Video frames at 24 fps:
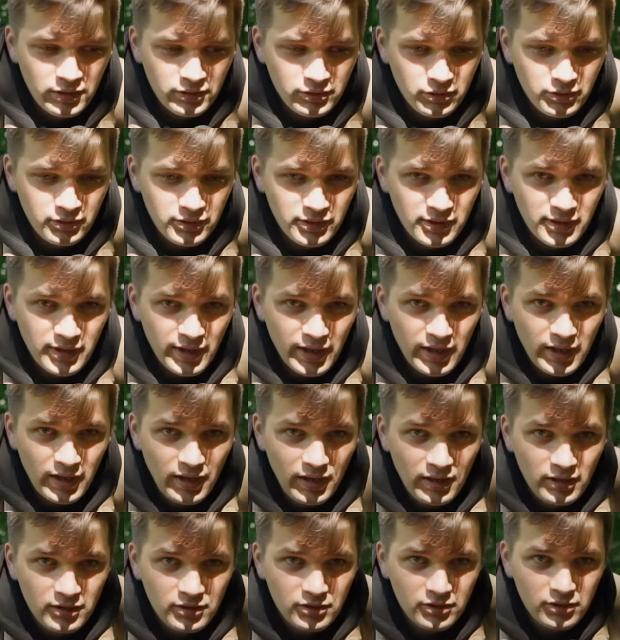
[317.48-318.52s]
during the
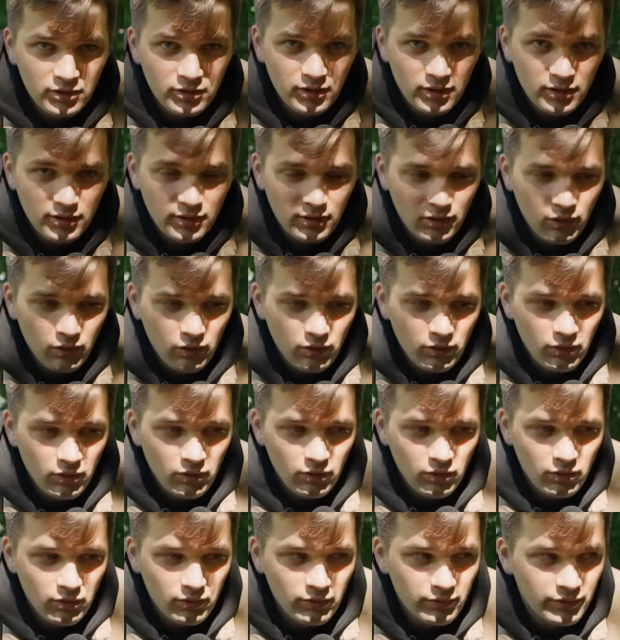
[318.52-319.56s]
day
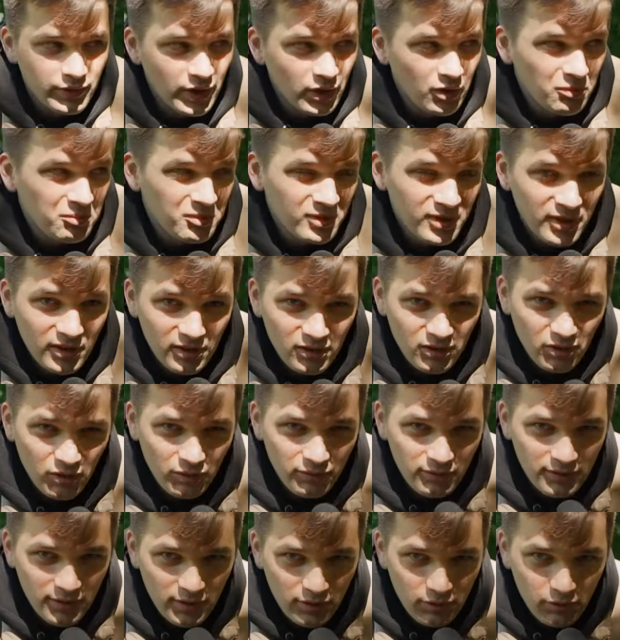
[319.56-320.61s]
of the opening
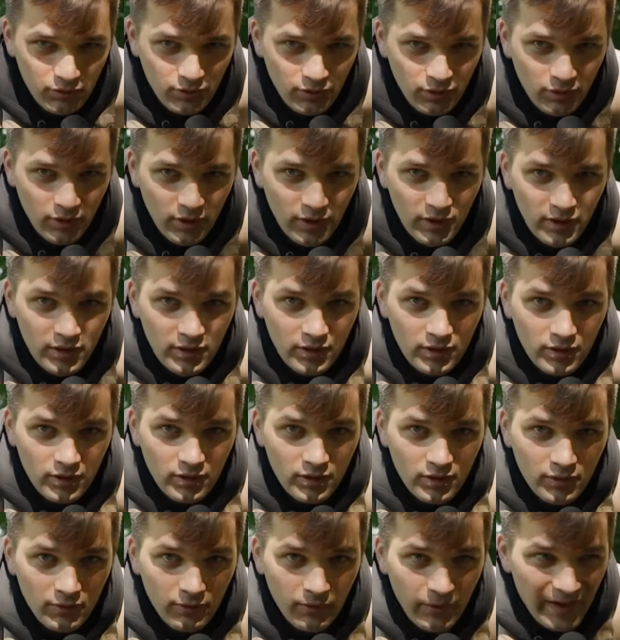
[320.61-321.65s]
of a new
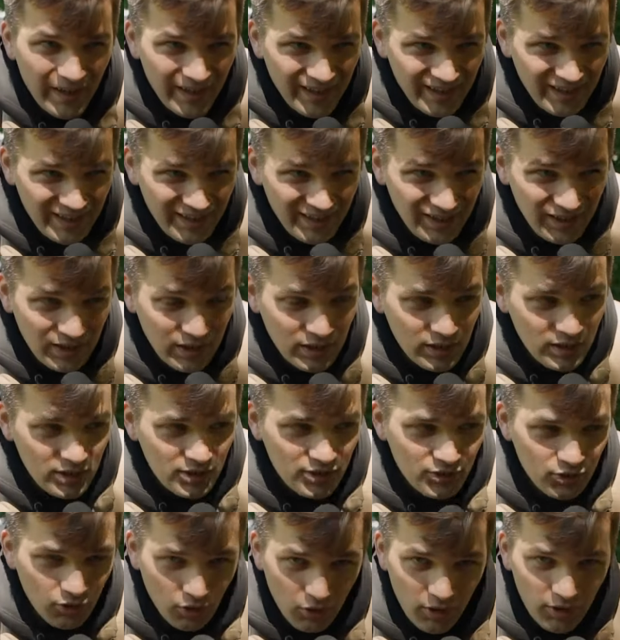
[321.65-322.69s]
veg
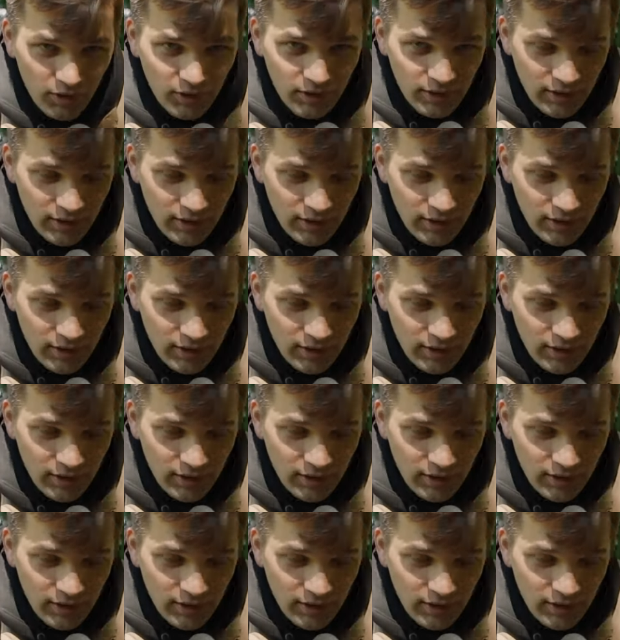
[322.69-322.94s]
store.